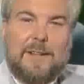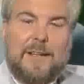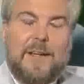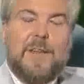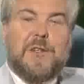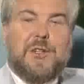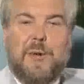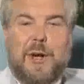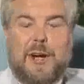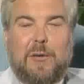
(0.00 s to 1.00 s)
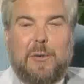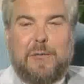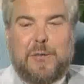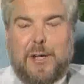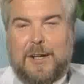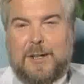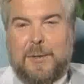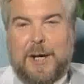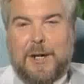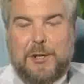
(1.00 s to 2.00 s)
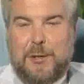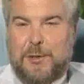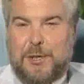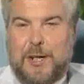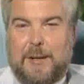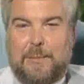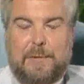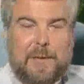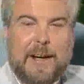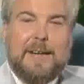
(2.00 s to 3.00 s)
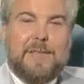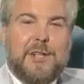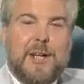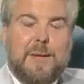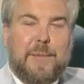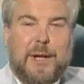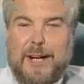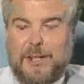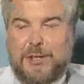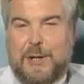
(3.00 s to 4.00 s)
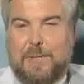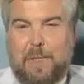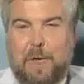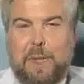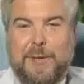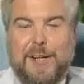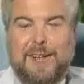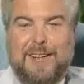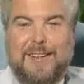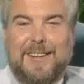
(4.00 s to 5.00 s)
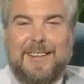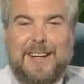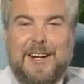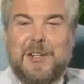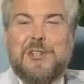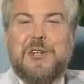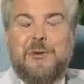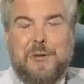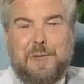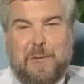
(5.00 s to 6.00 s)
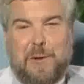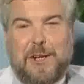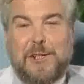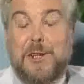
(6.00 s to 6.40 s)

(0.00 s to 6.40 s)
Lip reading: In this seminar, we've talked about a two-step, a five-step, and an eight-step formula. Here's a new one for you.